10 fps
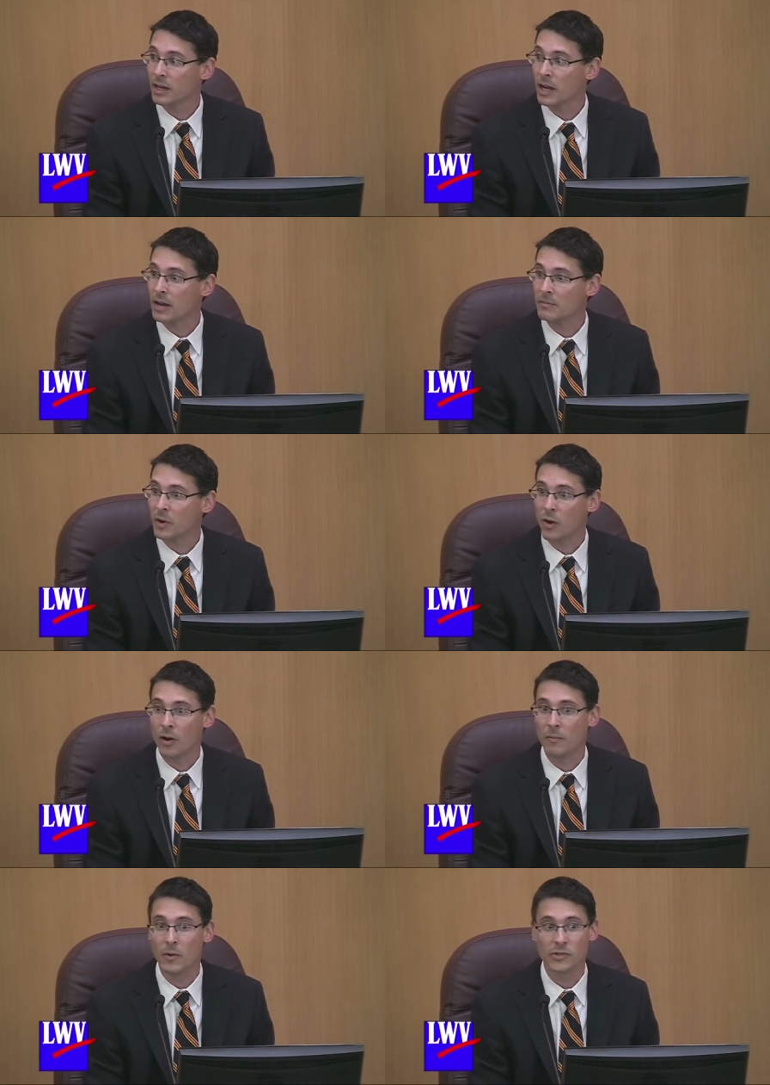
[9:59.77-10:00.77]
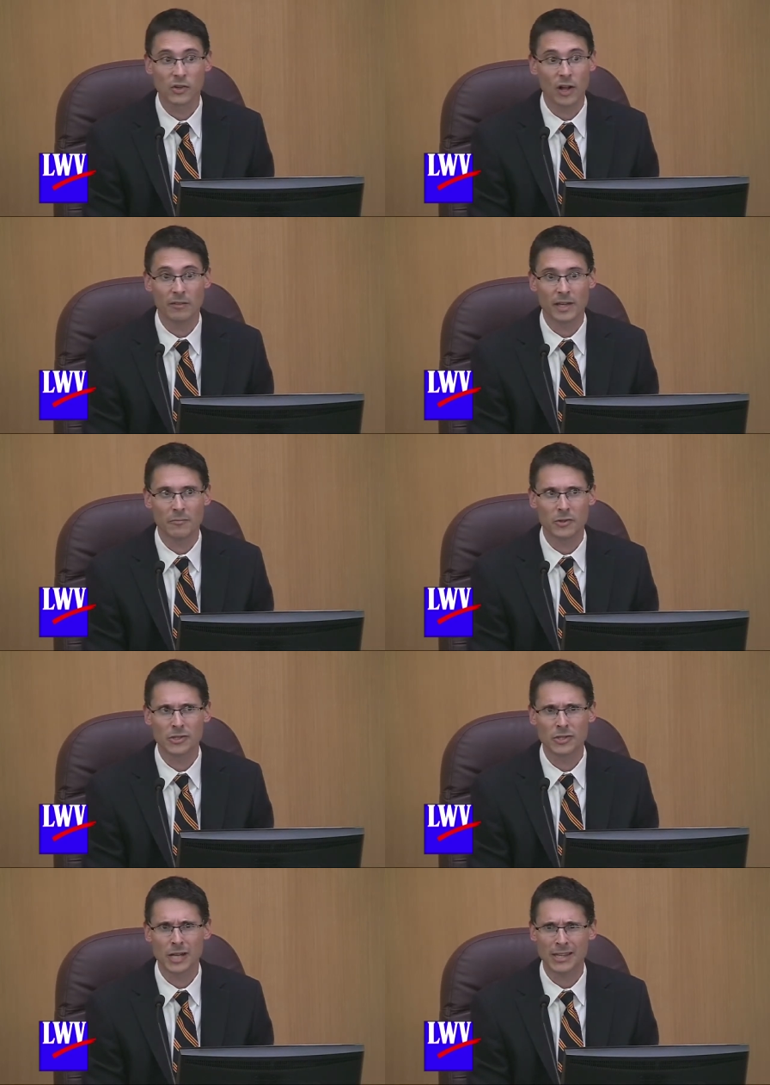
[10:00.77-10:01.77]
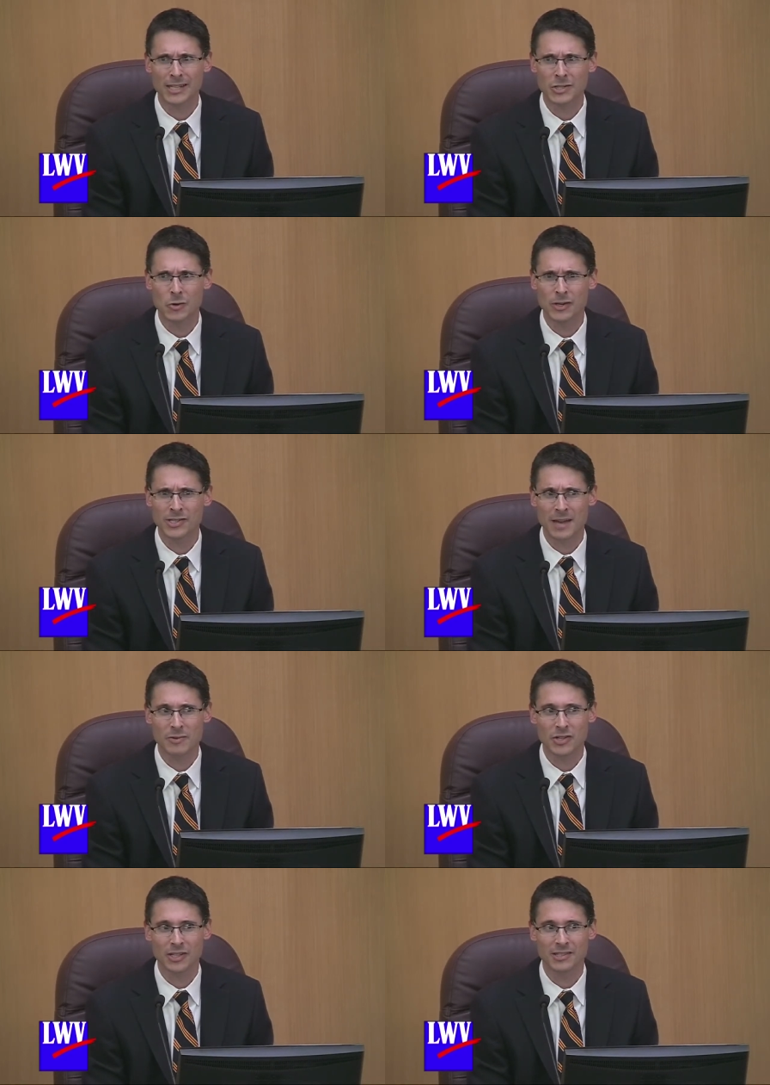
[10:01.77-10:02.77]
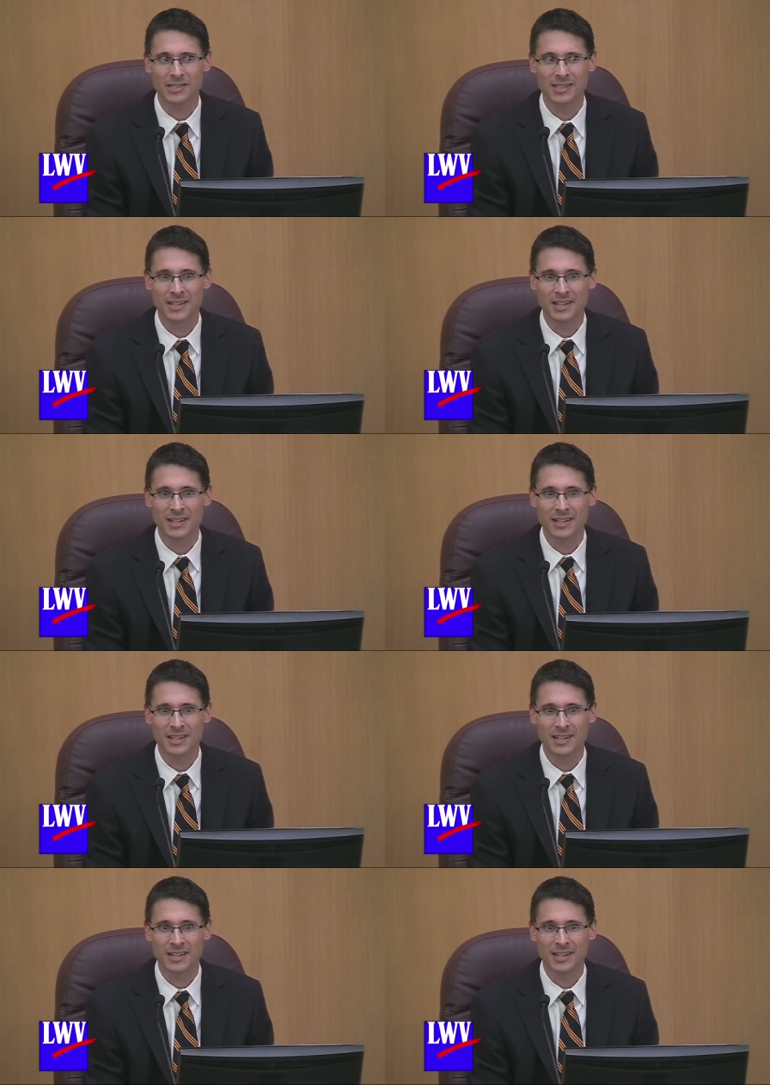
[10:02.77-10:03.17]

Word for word: Um, almost all of them, with I think two exceptions,